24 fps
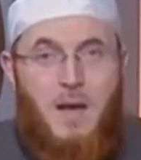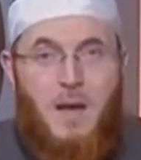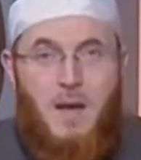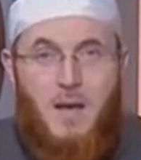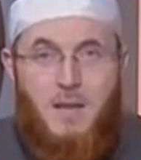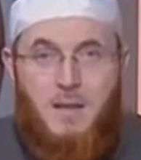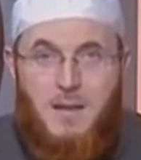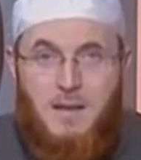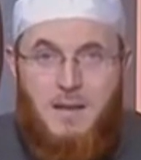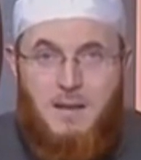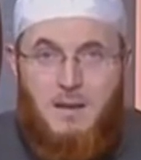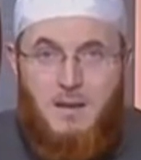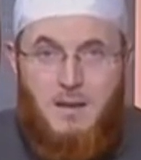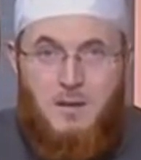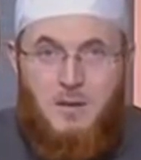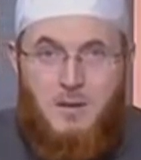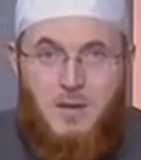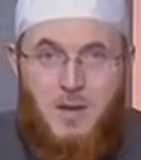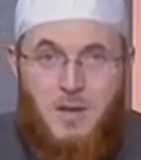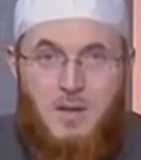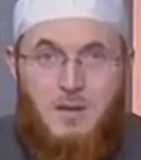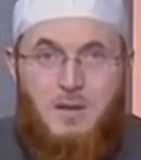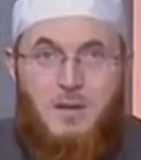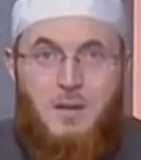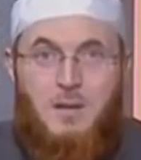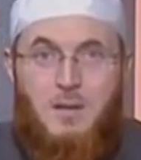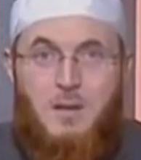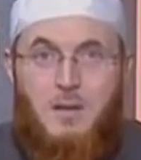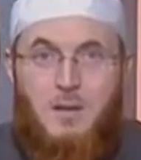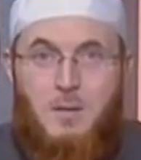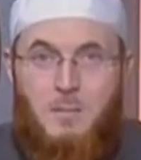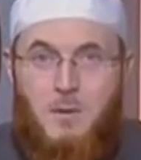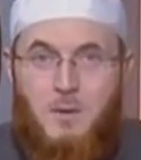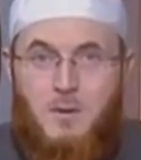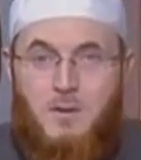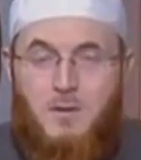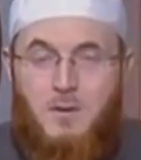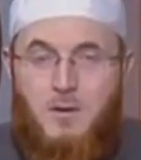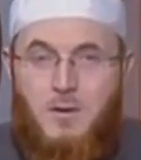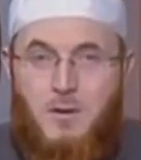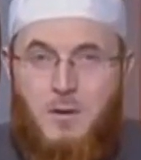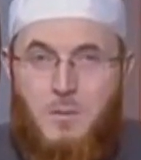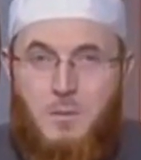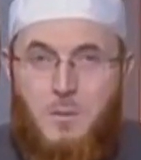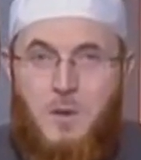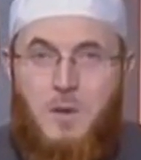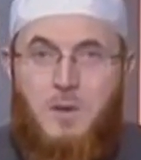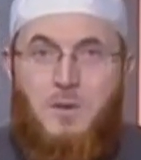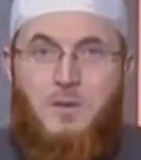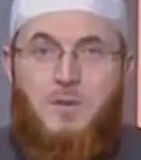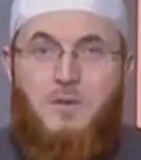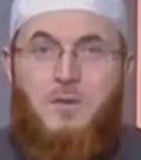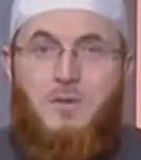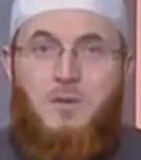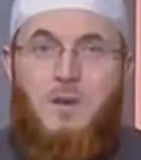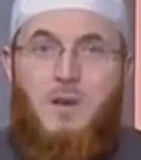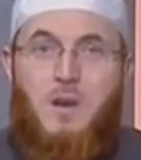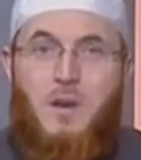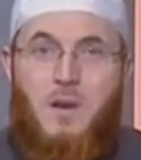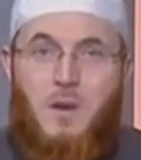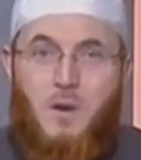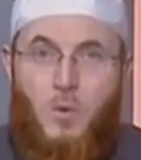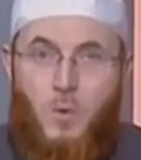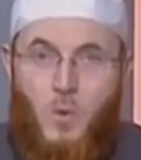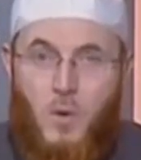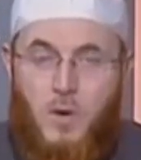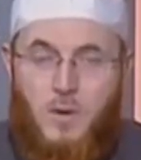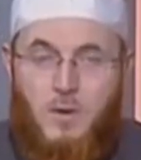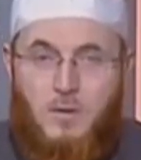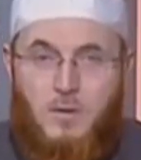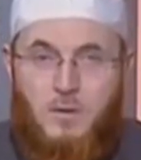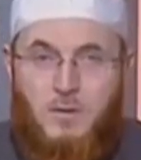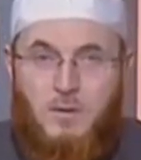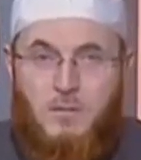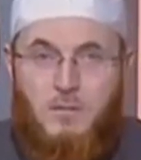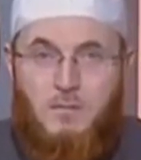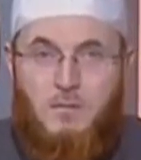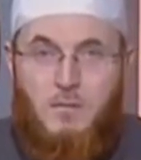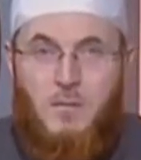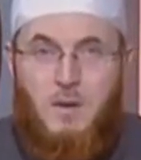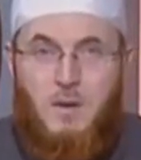And there is a chance that the person repents and quits.